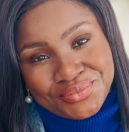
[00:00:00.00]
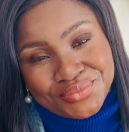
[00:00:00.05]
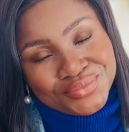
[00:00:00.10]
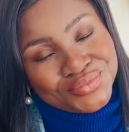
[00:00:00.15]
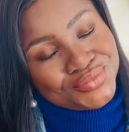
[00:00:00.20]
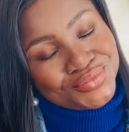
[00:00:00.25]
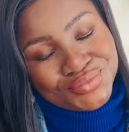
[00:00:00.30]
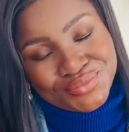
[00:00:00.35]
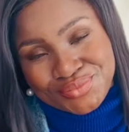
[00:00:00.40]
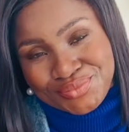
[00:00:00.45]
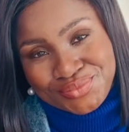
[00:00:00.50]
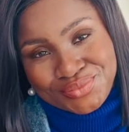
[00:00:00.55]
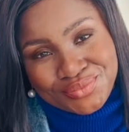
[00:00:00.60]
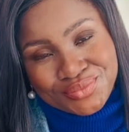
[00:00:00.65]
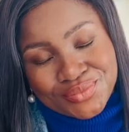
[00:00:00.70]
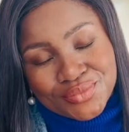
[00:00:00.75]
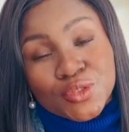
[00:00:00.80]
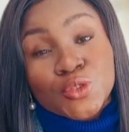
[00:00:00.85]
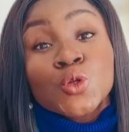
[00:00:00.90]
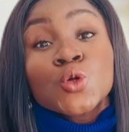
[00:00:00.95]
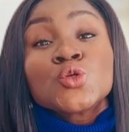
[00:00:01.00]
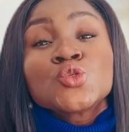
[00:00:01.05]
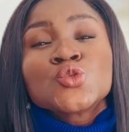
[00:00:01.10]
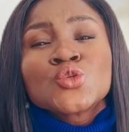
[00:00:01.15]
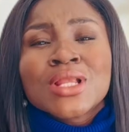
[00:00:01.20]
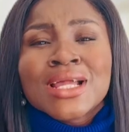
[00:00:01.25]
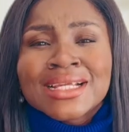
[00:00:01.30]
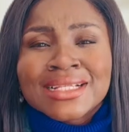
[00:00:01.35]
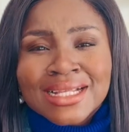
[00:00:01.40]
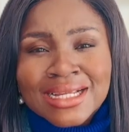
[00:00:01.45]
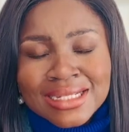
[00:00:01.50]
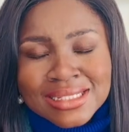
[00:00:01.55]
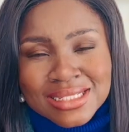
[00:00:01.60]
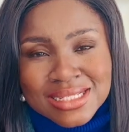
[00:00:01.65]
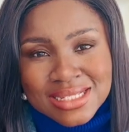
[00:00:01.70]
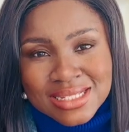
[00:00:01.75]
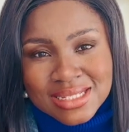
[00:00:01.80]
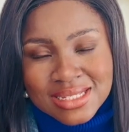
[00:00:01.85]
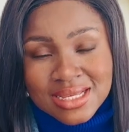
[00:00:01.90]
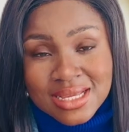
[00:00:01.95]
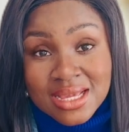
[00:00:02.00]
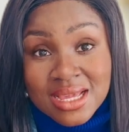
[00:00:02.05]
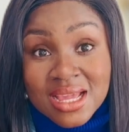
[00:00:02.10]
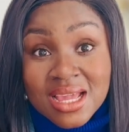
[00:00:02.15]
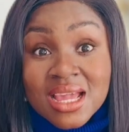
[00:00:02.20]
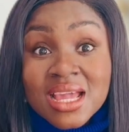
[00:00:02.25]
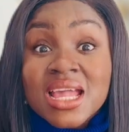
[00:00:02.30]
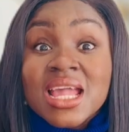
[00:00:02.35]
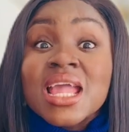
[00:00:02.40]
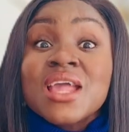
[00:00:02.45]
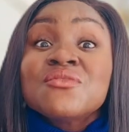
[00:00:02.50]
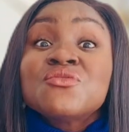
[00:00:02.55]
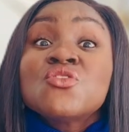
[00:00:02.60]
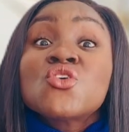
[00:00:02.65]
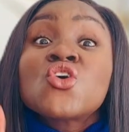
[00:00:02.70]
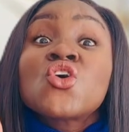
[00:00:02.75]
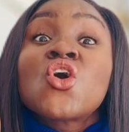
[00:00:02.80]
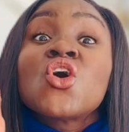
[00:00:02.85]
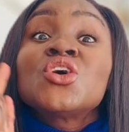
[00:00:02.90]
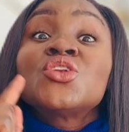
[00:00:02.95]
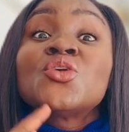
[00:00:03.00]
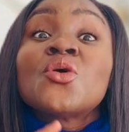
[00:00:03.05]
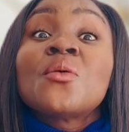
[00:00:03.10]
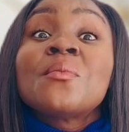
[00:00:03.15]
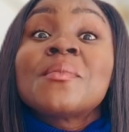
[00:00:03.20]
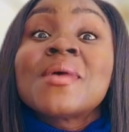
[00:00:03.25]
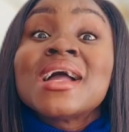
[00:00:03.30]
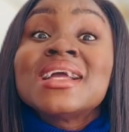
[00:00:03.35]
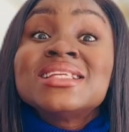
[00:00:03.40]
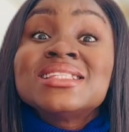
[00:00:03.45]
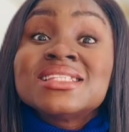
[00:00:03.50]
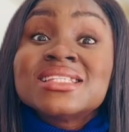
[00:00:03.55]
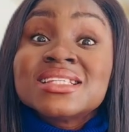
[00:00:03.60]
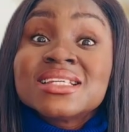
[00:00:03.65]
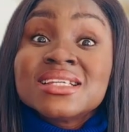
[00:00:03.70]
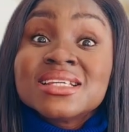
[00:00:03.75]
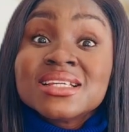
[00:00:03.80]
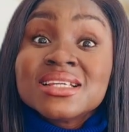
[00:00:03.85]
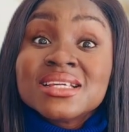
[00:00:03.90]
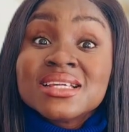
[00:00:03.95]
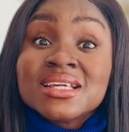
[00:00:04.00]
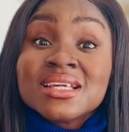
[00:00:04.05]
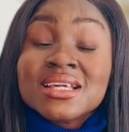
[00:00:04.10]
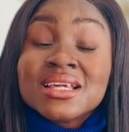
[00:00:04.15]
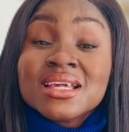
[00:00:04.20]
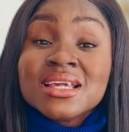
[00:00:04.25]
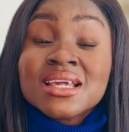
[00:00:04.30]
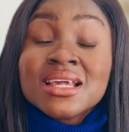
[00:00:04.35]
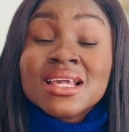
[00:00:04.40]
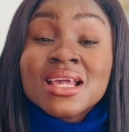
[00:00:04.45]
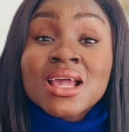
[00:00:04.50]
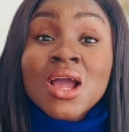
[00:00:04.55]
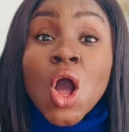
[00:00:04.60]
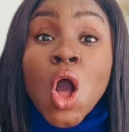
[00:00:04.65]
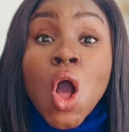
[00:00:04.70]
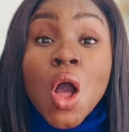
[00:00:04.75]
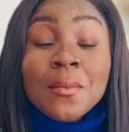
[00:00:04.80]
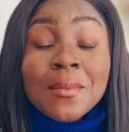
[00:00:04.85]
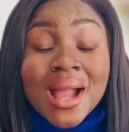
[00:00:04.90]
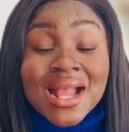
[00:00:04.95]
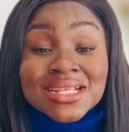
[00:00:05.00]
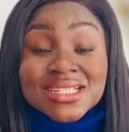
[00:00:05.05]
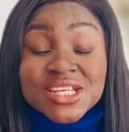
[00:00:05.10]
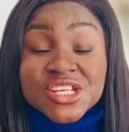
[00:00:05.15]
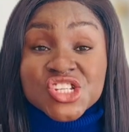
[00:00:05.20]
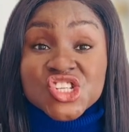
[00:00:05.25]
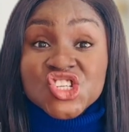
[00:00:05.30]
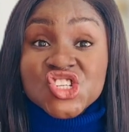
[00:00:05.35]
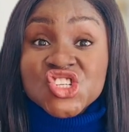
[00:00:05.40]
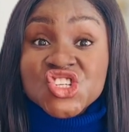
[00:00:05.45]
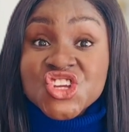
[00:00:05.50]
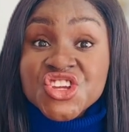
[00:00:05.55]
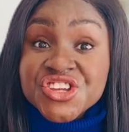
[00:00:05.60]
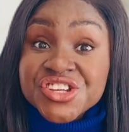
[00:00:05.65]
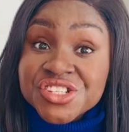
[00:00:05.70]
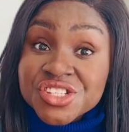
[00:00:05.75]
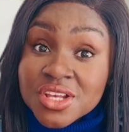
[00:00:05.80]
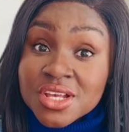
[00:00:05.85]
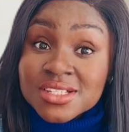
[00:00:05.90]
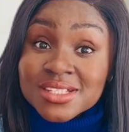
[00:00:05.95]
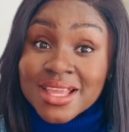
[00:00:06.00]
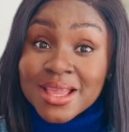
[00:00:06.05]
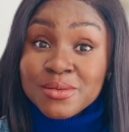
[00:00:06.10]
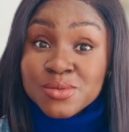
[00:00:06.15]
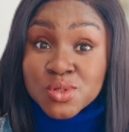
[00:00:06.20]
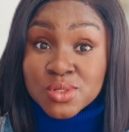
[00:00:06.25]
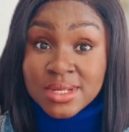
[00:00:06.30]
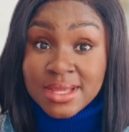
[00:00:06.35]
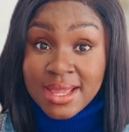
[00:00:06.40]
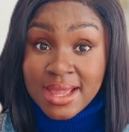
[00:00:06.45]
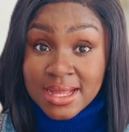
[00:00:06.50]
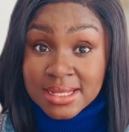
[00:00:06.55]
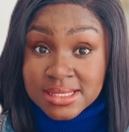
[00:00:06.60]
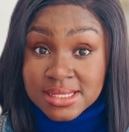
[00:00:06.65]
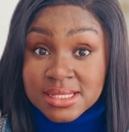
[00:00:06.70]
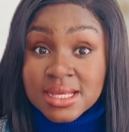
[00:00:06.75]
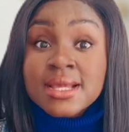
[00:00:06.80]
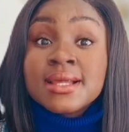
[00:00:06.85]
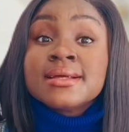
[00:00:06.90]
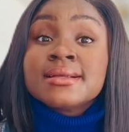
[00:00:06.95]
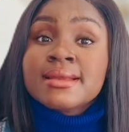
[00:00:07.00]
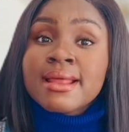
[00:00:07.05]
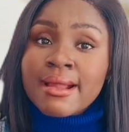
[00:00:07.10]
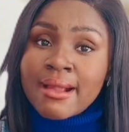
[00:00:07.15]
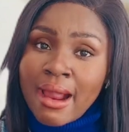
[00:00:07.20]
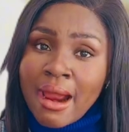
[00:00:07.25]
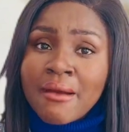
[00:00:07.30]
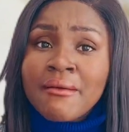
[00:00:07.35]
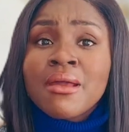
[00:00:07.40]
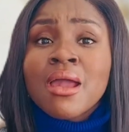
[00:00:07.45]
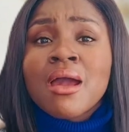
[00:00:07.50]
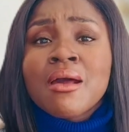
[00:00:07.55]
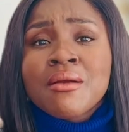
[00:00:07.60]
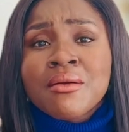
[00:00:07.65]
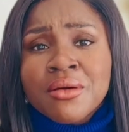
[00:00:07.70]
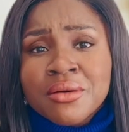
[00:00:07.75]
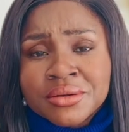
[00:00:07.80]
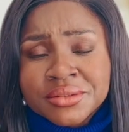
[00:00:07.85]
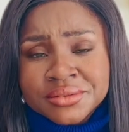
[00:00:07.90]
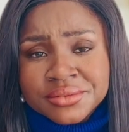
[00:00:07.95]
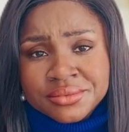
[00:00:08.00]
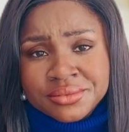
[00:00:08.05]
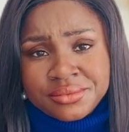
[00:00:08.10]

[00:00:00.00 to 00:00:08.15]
Mm-mm. Don't do like that. Even God Almighty, Almighty Jesus came to the earth. They carry and run.